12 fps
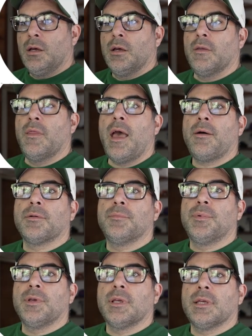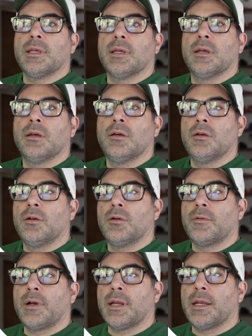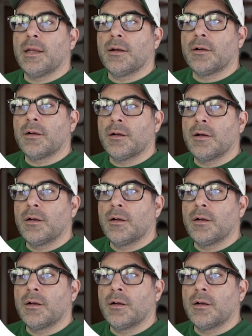And that would be right here.